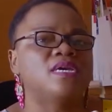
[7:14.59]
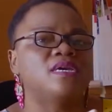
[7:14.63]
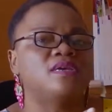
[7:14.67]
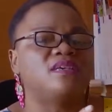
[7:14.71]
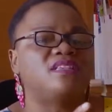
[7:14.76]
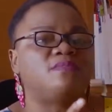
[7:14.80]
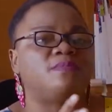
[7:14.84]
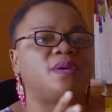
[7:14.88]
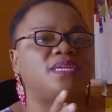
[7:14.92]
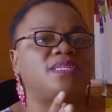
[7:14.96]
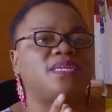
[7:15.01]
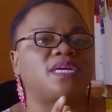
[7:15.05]

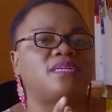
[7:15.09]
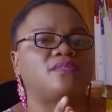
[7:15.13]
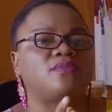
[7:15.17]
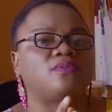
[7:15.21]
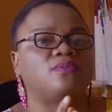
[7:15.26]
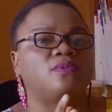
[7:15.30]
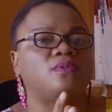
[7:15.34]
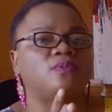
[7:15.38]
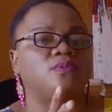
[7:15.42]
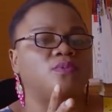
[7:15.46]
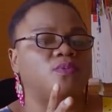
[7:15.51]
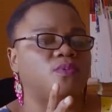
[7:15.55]
it's better
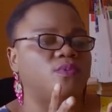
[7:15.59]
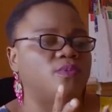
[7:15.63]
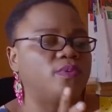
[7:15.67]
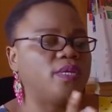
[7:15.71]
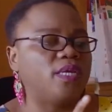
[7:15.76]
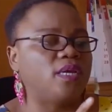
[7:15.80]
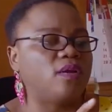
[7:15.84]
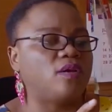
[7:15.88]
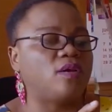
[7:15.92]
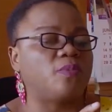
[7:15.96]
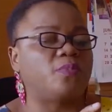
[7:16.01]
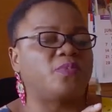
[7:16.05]
to
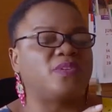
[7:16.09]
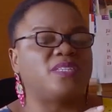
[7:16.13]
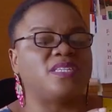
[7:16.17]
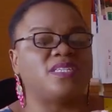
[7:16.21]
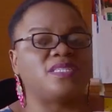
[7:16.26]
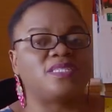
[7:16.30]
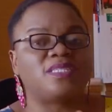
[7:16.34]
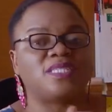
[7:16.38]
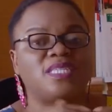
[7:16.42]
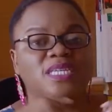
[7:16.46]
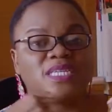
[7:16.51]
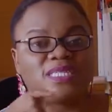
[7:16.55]
link up with the
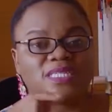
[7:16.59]
state